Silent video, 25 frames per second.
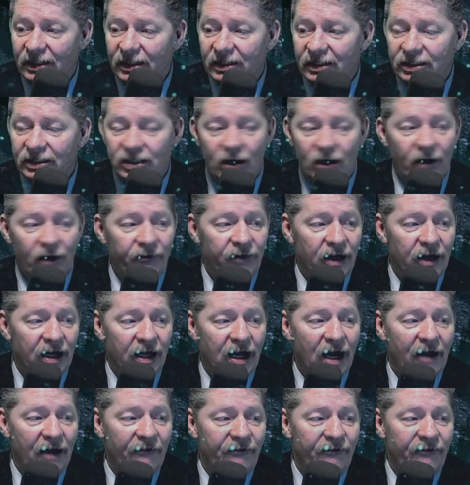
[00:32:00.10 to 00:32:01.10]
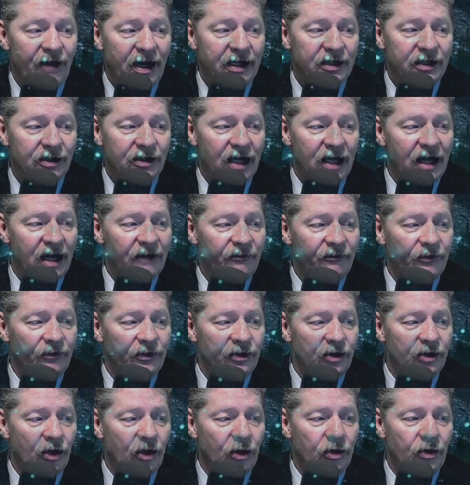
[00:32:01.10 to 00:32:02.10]
So if you find your life with
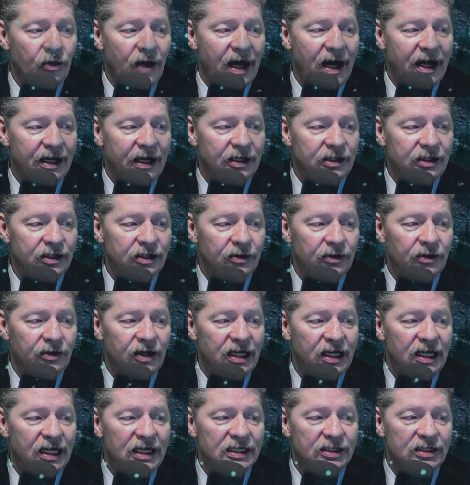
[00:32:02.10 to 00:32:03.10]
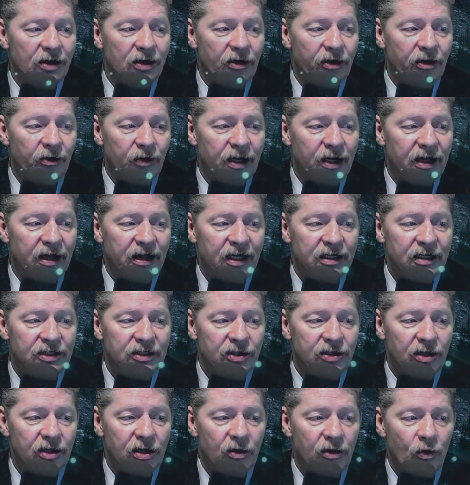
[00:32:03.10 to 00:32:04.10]
no gratitude, these are three things
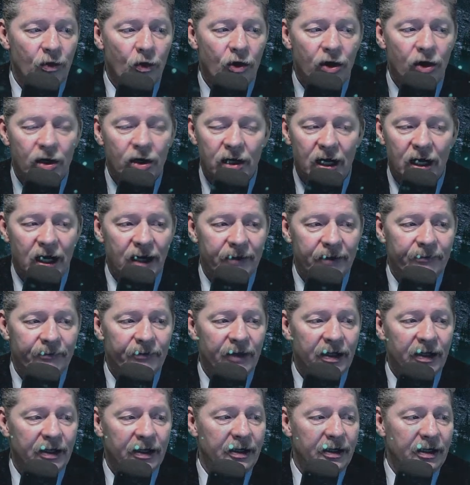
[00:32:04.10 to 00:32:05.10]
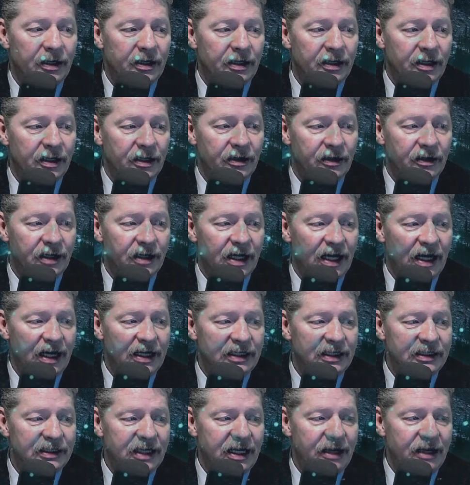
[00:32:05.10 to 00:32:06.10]
you can work on.
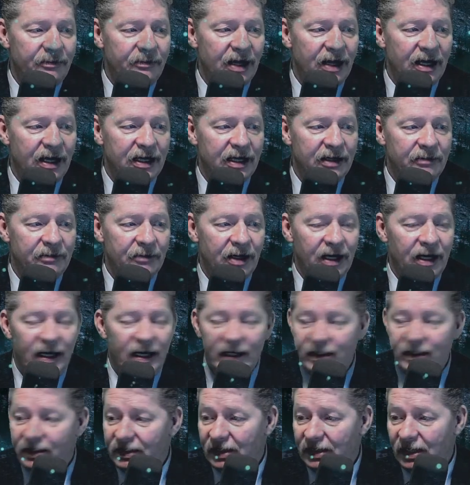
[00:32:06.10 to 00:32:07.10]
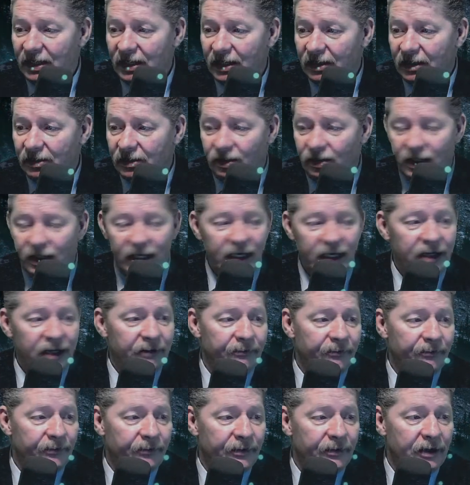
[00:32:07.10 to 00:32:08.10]
Okay, keep that in mind, Cookie.
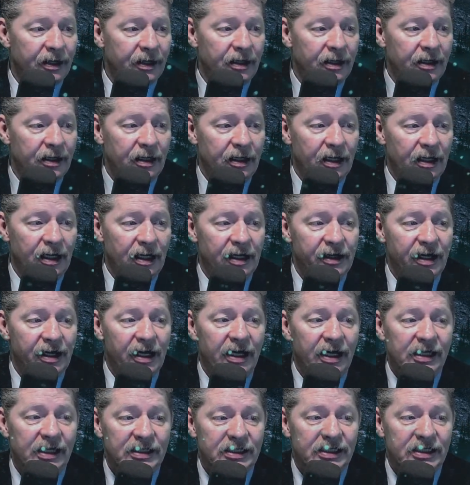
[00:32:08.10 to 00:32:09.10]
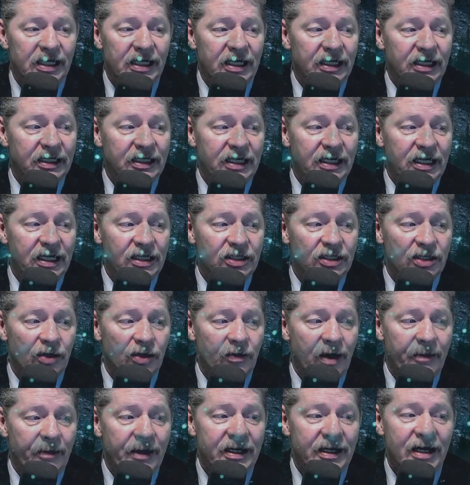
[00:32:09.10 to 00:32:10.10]
The Hasidic teacher,
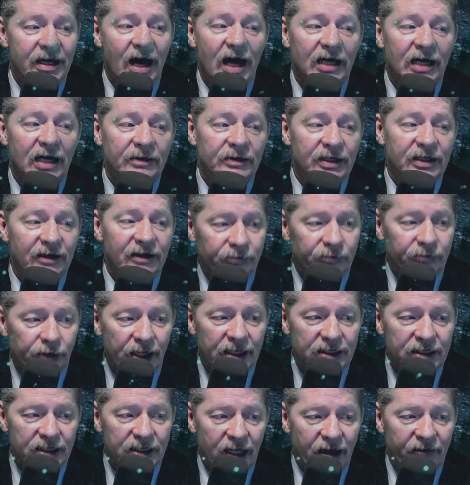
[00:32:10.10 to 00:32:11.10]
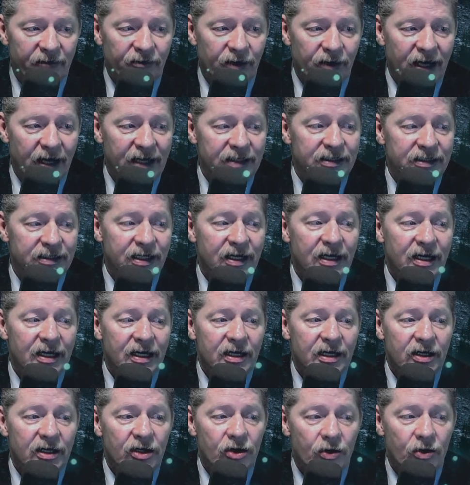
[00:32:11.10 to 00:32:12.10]
Rebbe Nachman of Breslov, writes,
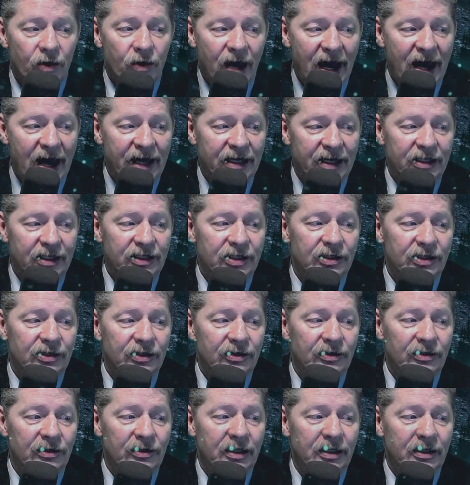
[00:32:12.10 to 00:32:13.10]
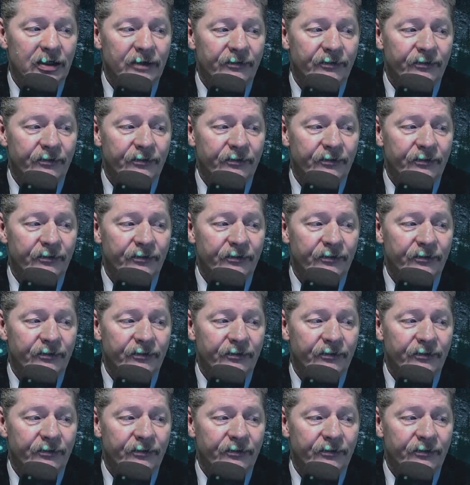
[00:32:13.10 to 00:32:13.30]
gratitude